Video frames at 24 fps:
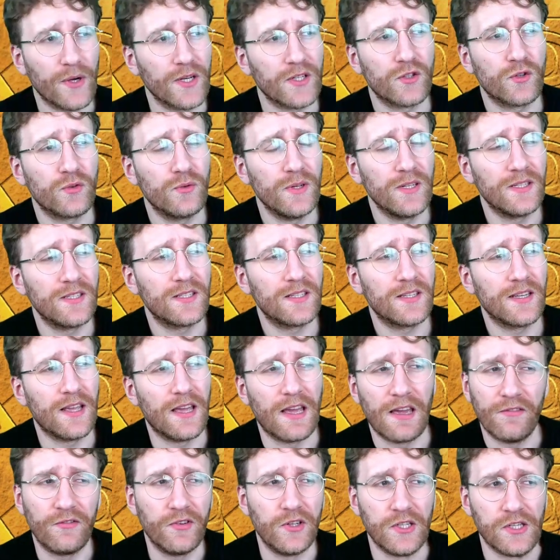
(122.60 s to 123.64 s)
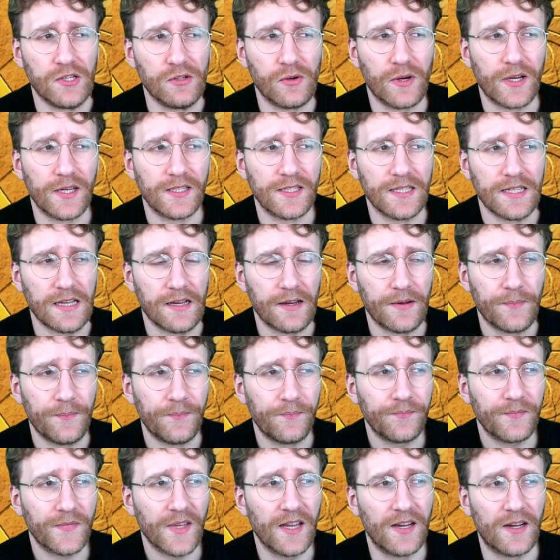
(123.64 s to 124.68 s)
treat every new idea.
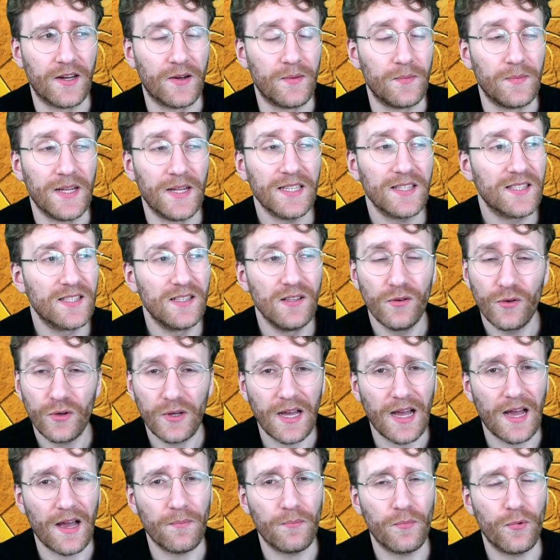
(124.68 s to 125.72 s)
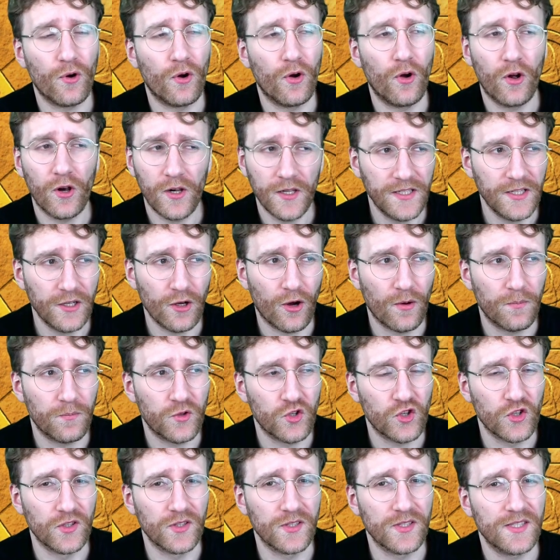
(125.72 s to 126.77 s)
Let's look up all the
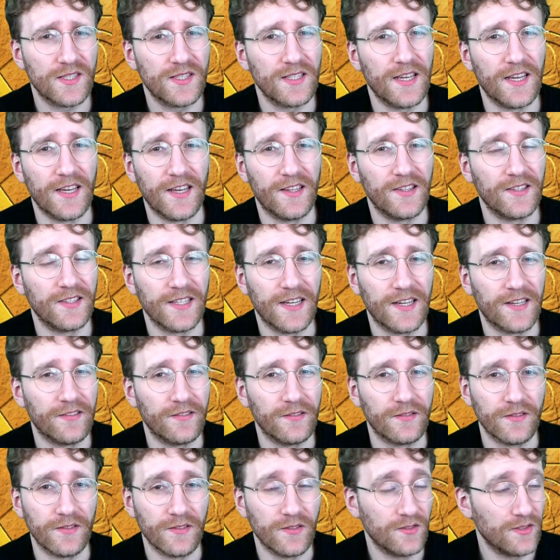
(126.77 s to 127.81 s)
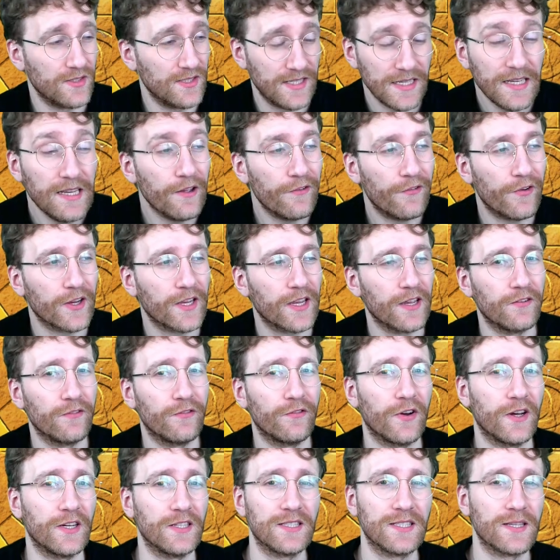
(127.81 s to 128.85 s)
options and then see if I can
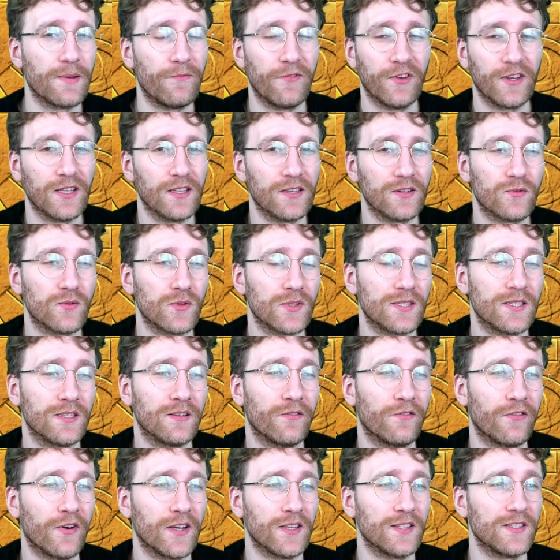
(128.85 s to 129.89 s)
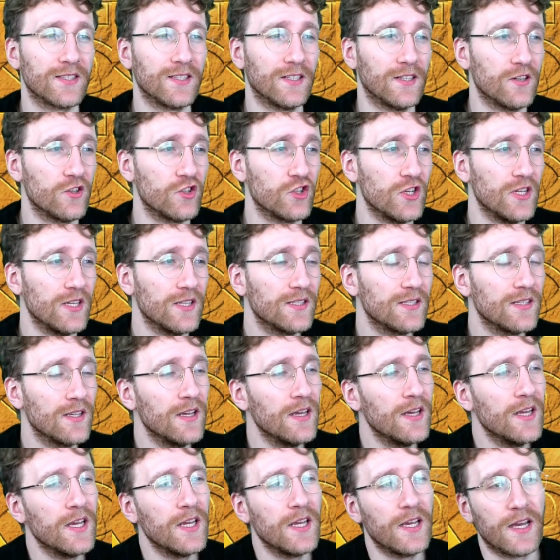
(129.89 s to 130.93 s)
find something interesting, find synergies.
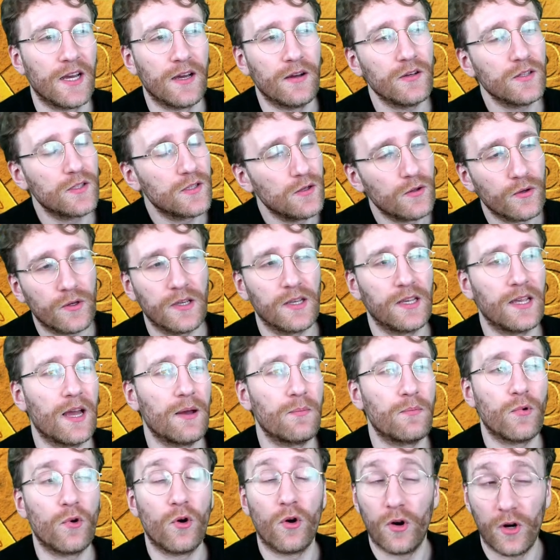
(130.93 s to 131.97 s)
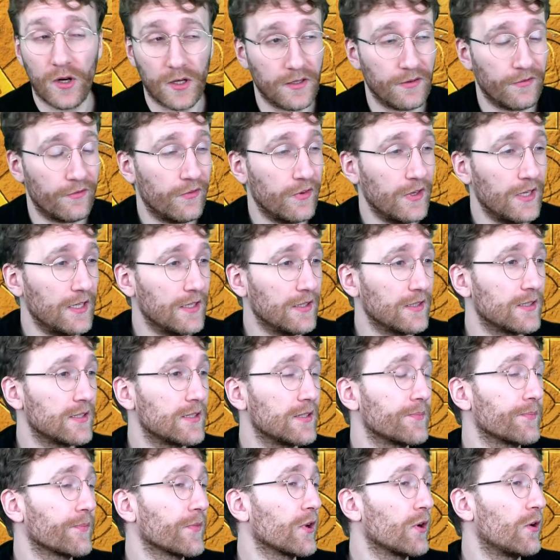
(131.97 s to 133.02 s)
I was looking up all the
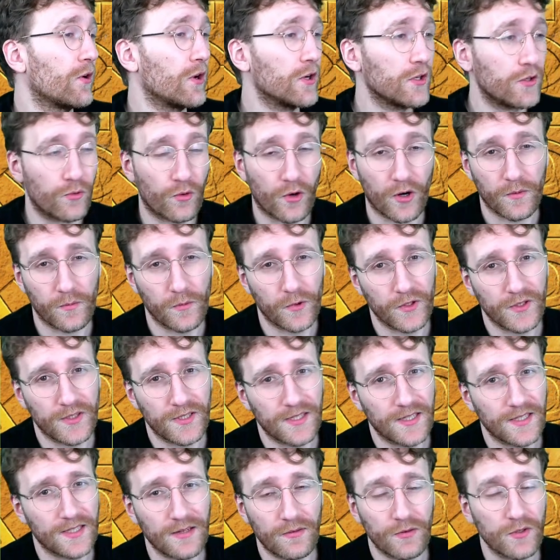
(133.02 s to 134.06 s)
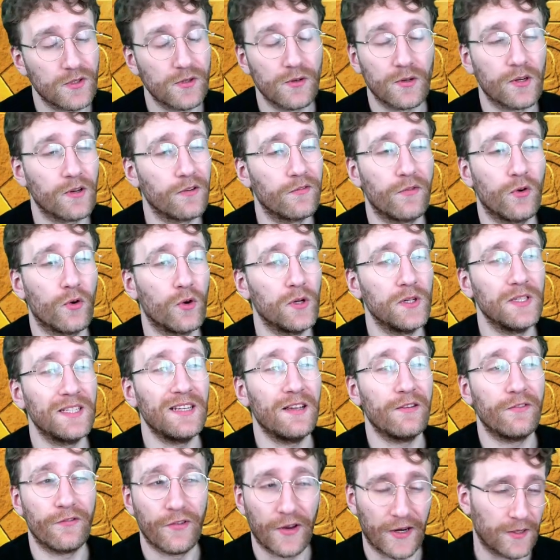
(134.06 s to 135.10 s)
fiends, all the rock monsters. I was looking for all the
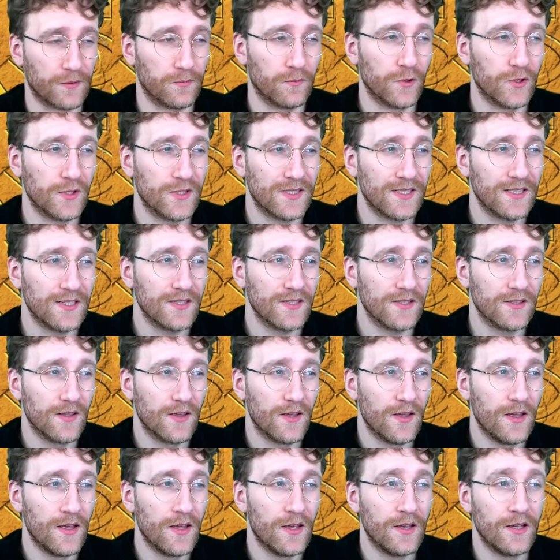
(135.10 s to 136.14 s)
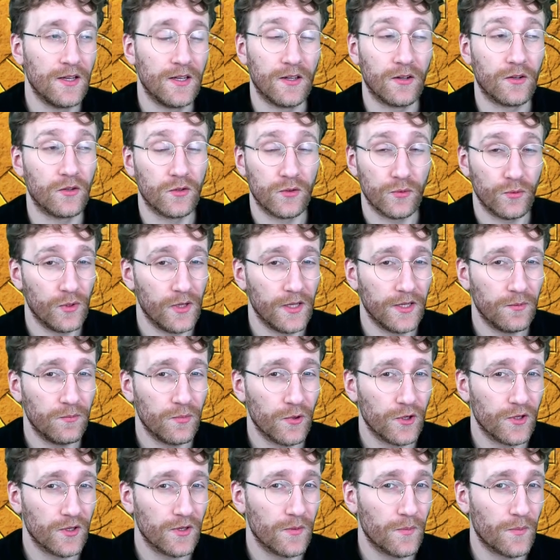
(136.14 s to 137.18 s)
effect monsters on Dueling
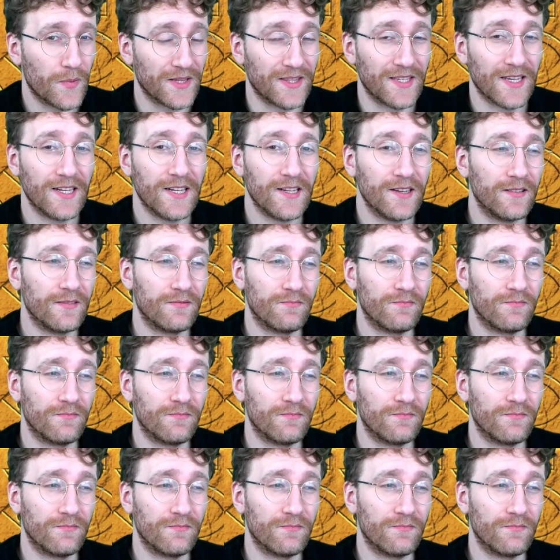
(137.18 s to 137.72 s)
Book, but then I